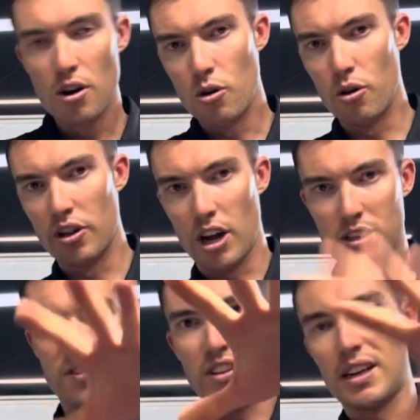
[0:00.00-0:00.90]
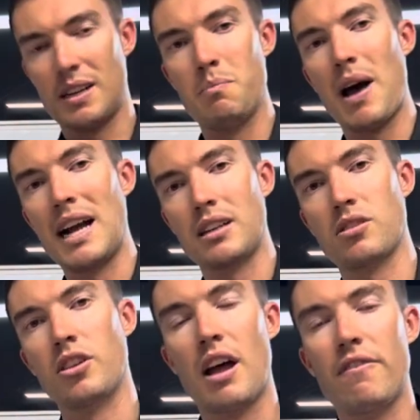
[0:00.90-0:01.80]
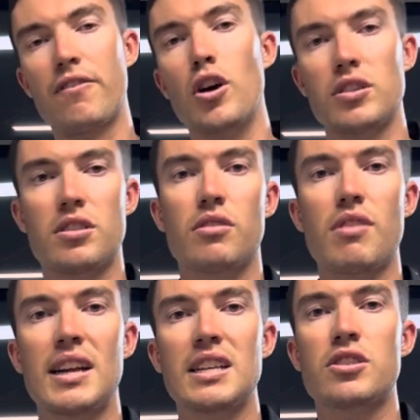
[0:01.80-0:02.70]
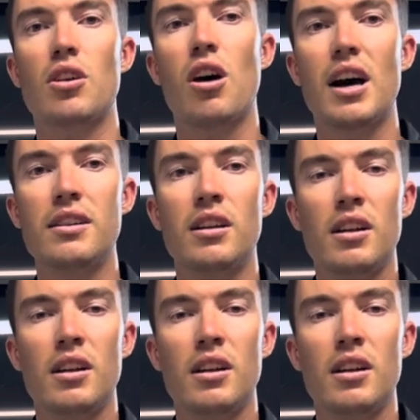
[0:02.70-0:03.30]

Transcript: All those flood-in banks on that first of the run-in tide,